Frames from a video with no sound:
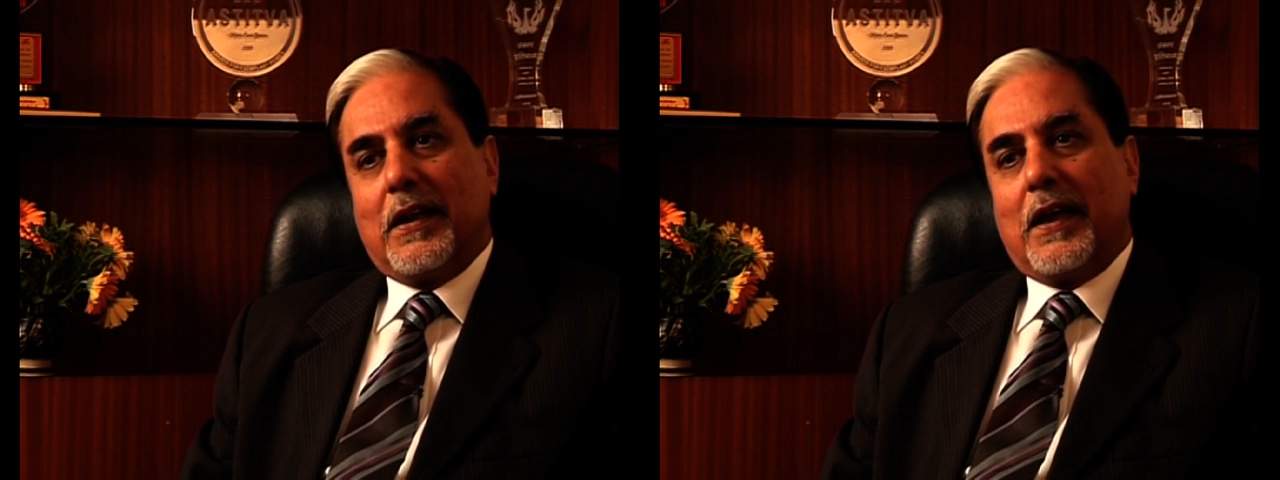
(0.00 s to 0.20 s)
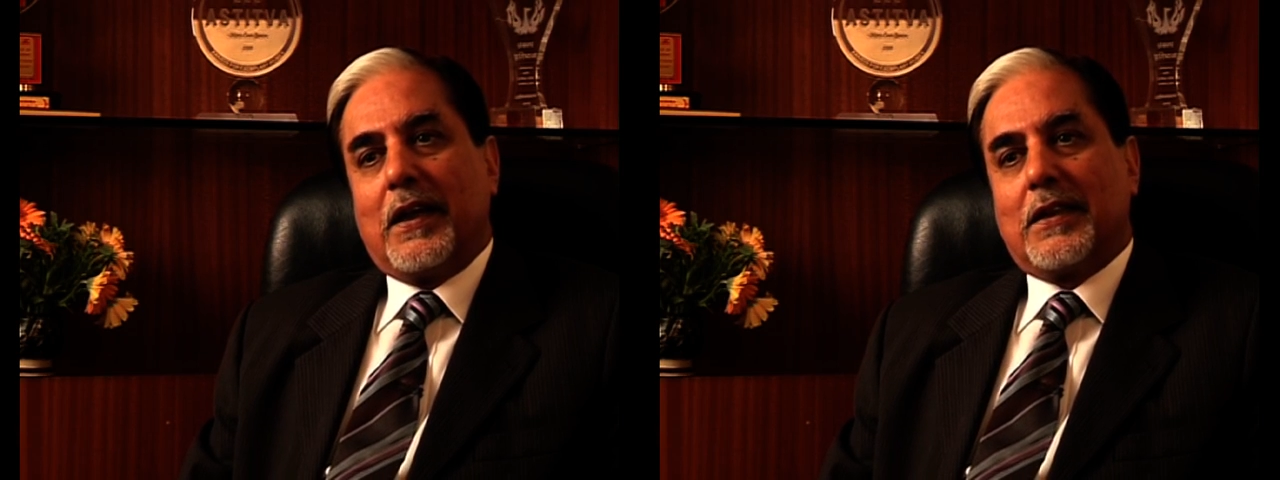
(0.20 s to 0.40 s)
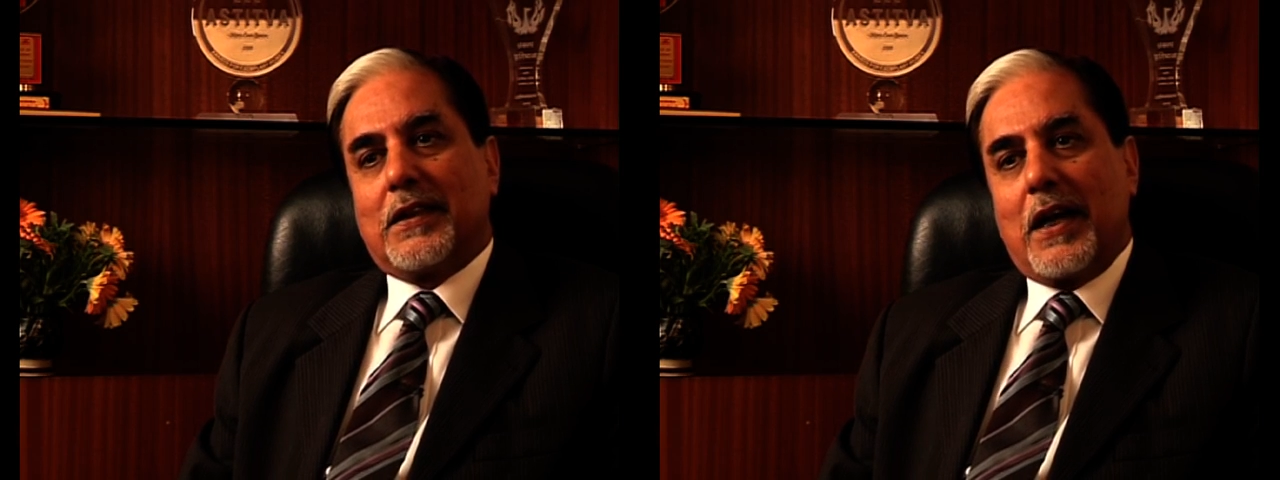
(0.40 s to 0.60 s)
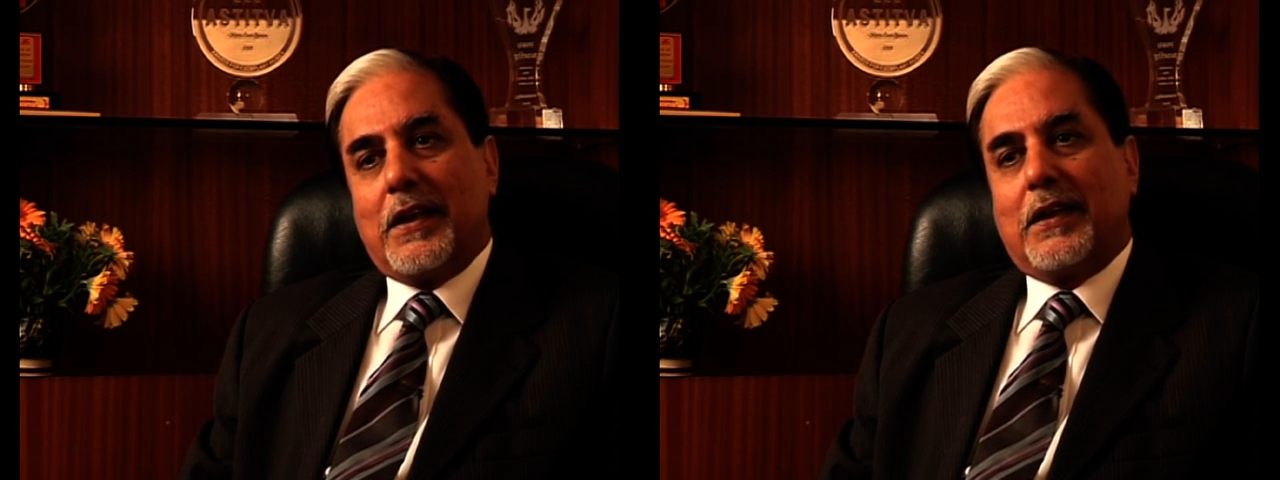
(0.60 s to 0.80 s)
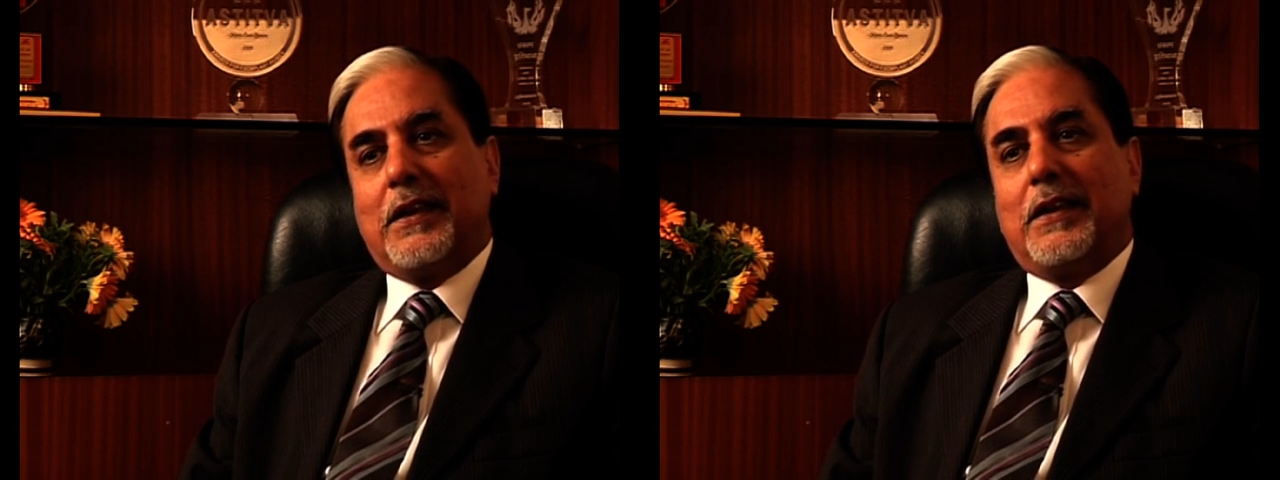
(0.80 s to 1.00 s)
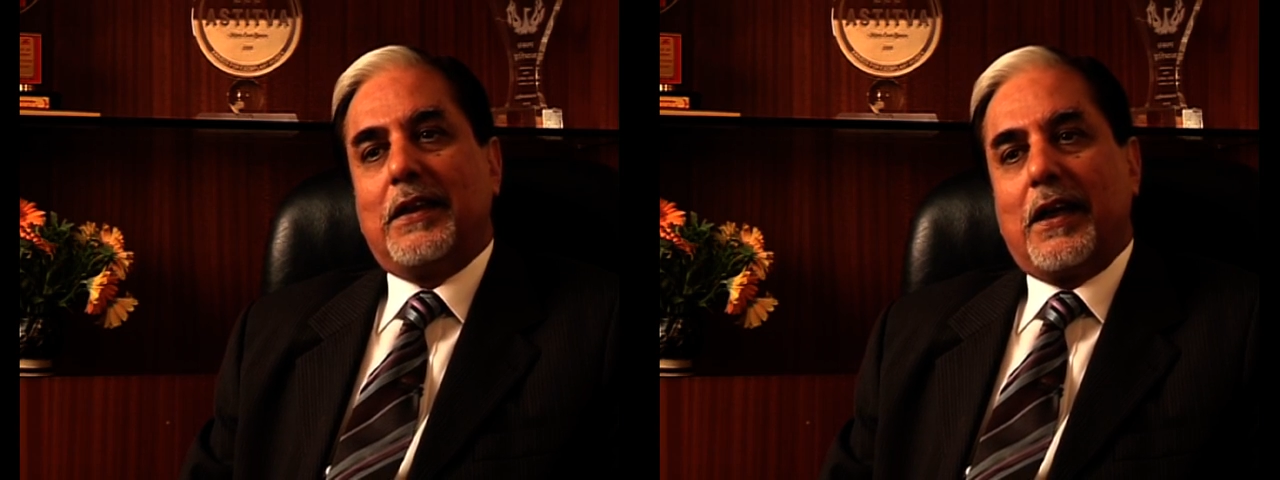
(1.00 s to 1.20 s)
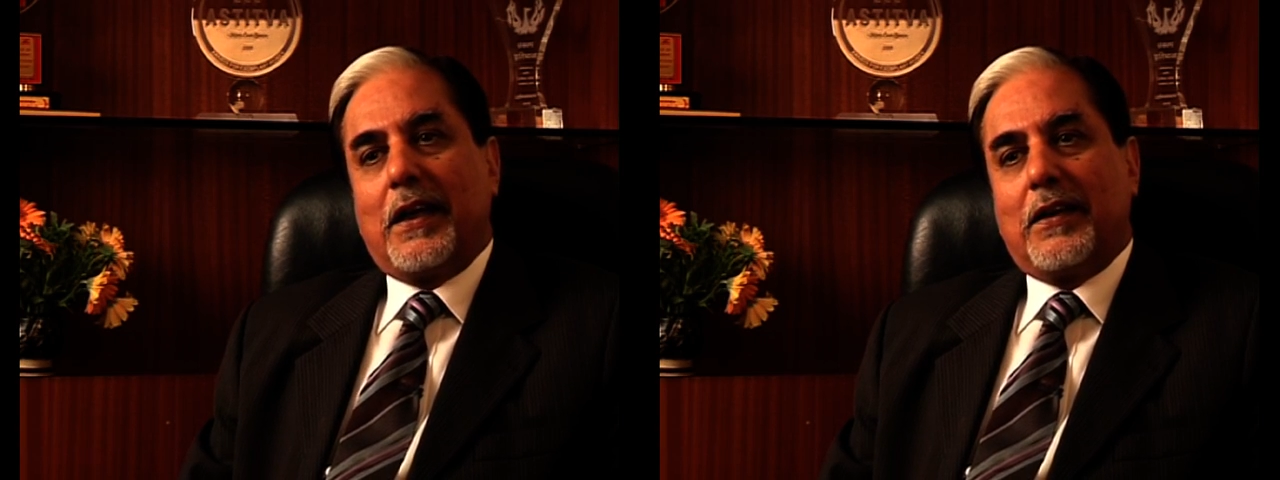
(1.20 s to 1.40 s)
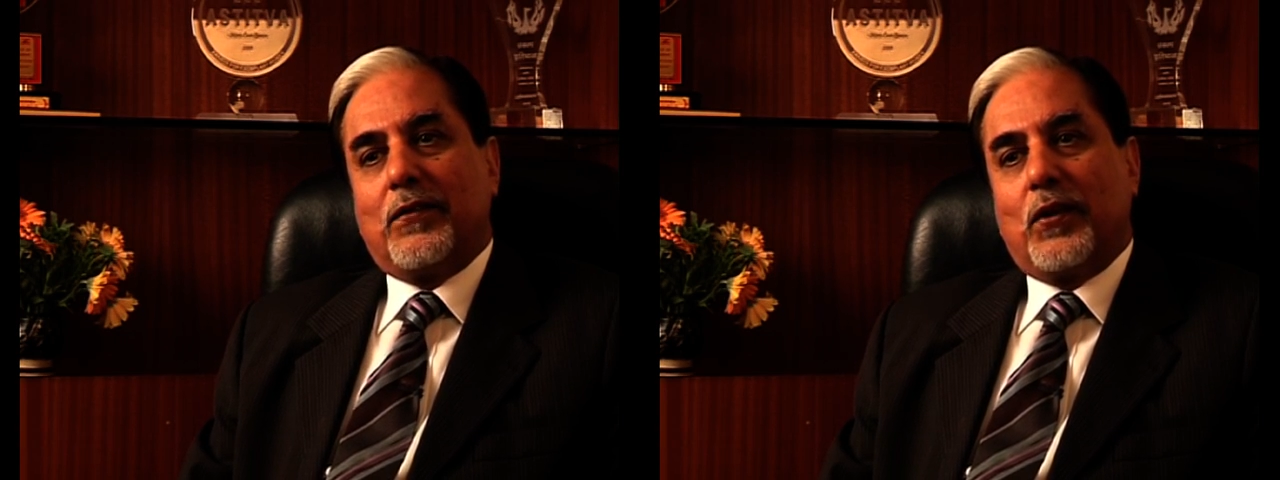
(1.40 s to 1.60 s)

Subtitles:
And anxiety and